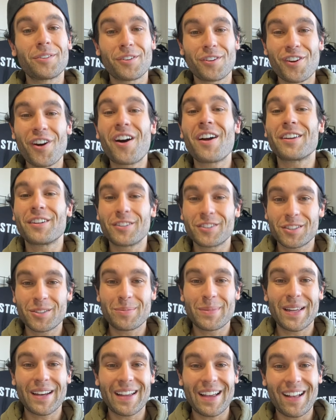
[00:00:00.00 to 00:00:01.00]
not used to
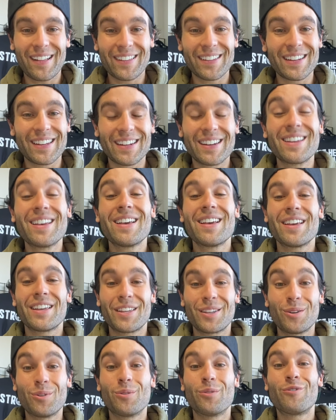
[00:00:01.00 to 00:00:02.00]
beta-alanine,
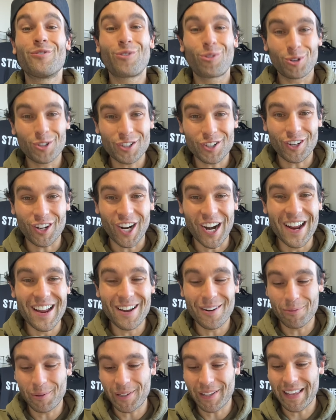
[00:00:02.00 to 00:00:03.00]
you for sure
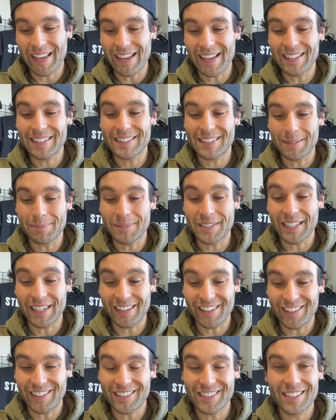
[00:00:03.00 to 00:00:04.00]
will get some
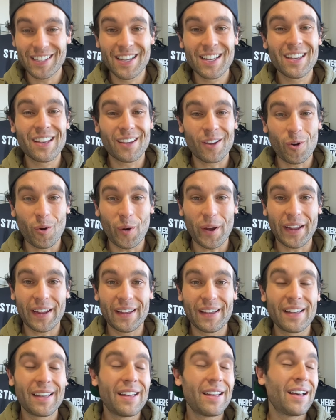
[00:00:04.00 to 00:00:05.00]
tingles going.
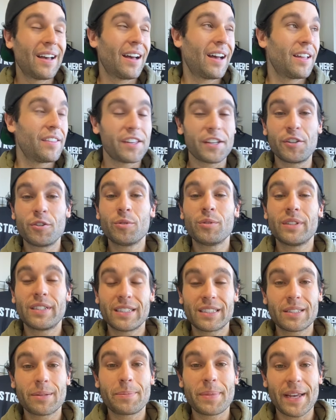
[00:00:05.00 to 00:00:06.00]
They do
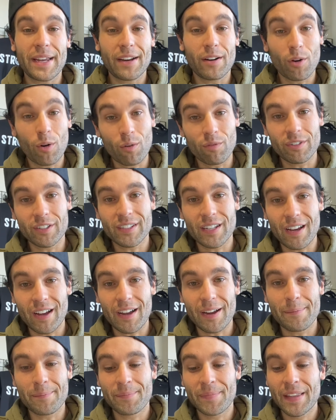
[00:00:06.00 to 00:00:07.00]
dissipate over
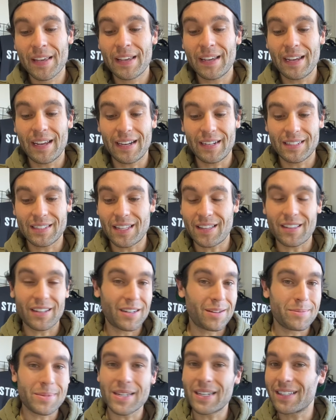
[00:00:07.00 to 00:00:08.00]
time, and it's nothing to
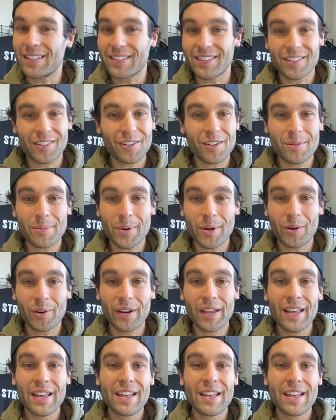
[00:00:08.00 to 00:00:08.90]
be concerned about.